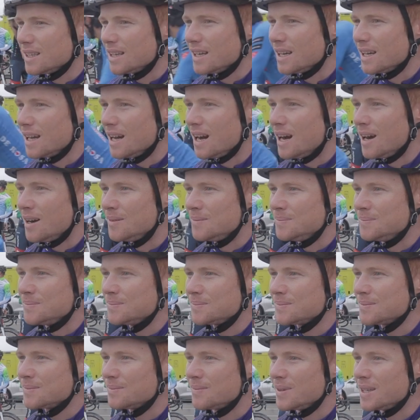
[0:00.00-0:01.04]
Yeah. Um,
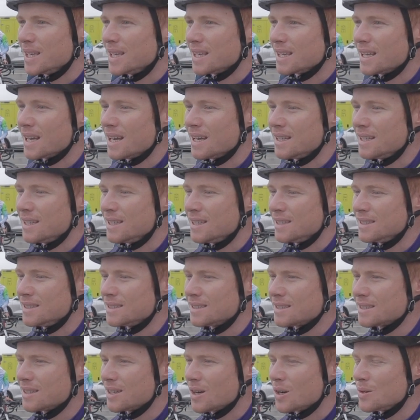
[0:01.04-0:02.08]
me and
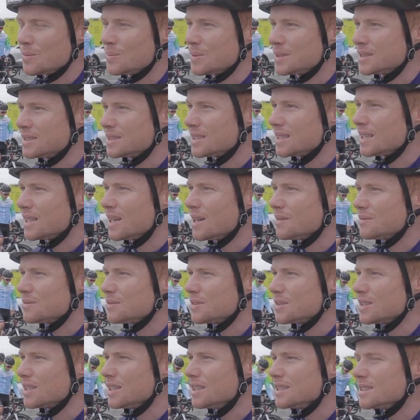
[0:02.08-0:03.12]
Gady hoping to get up
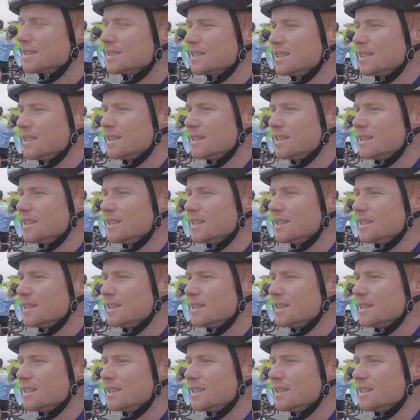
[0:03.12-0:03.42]
for it. Eh?